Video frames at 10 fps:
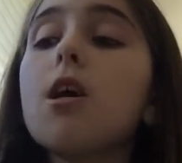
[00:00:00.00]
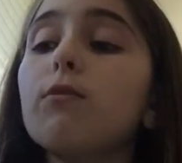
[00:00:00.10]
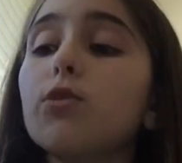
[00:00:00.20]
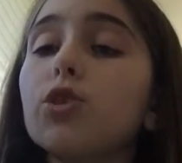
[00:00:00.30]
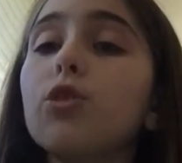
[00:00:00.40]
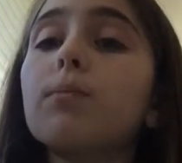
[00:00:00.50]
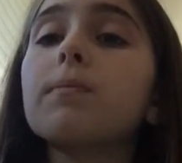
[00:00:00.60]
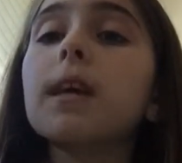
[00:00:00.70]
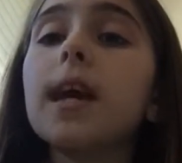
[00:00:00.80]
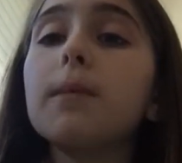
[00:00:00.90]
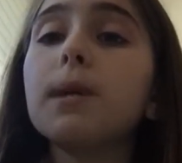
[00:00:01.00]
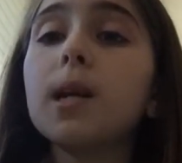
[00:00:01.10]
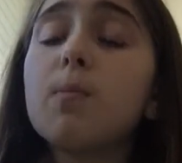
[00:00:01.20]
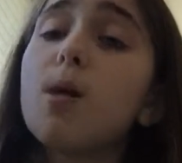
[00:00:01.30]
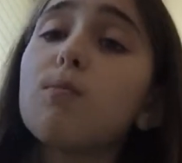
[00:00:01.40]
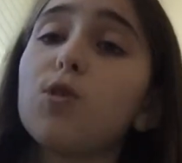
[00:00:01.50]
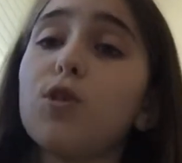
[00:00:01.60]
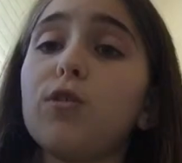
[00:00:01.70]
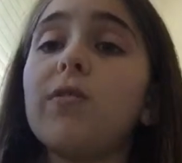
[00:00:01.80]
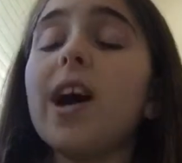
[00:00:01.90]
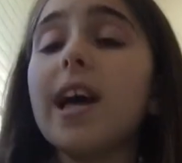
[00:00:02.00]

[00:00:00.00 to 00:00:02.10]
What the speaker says: of room, a minimum of